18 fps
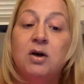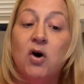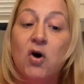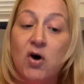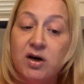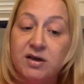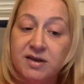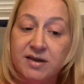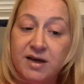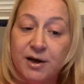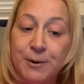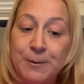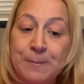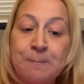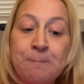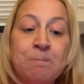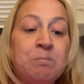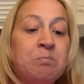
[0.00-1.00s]
Also,
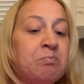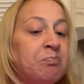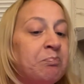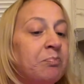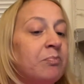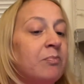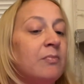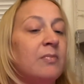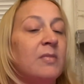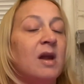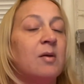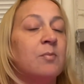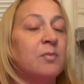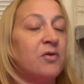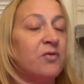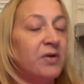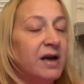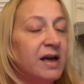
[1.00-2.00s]

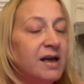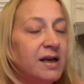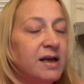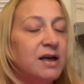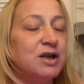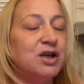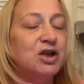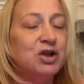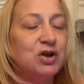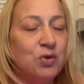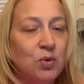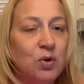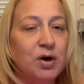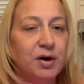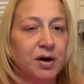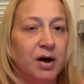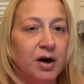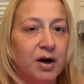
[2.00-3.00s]
Maria
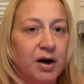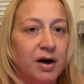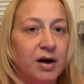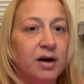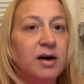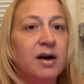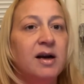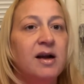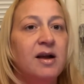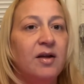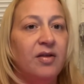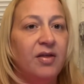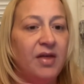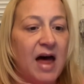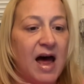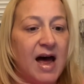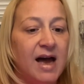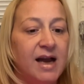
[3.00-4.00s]
assured her
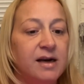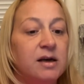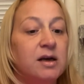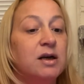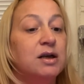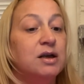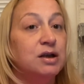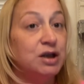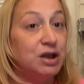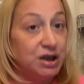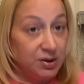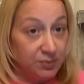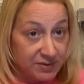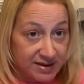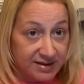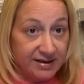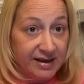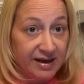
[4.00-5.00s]
that she
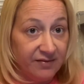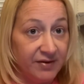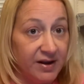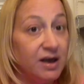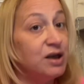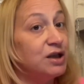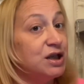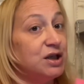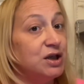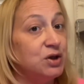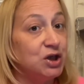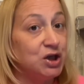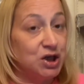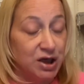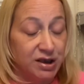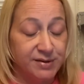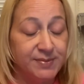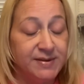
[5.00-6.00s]
was leaving. She
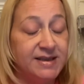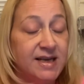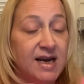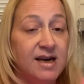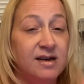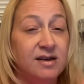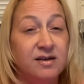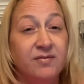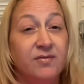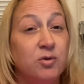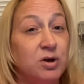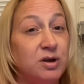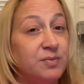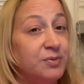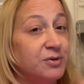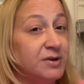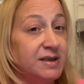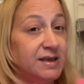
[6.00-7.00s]
just was getting
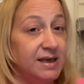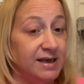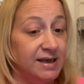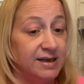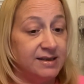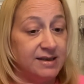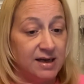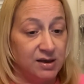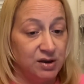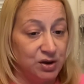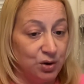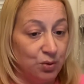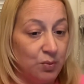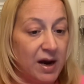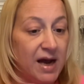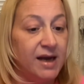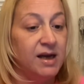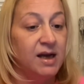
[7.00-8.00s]
divorce proceedings
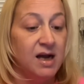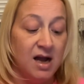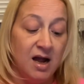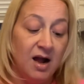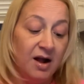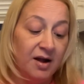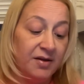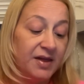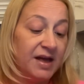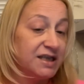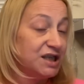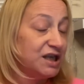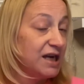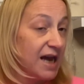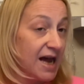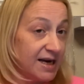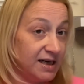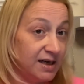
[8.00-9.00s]
underway, that
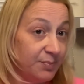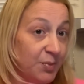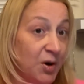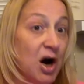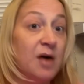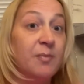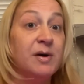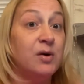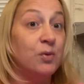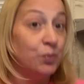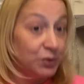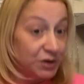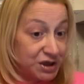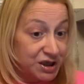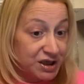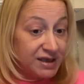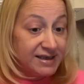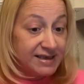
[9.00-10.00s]
she had an apartment,
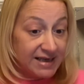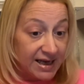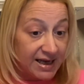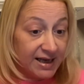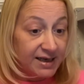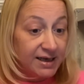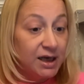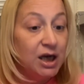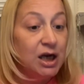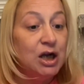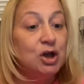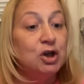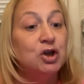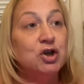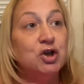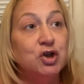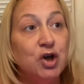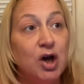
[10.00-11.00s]
which she did.
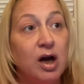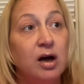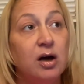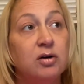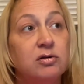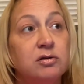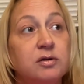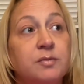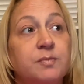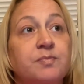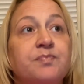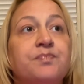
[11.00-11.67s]
So,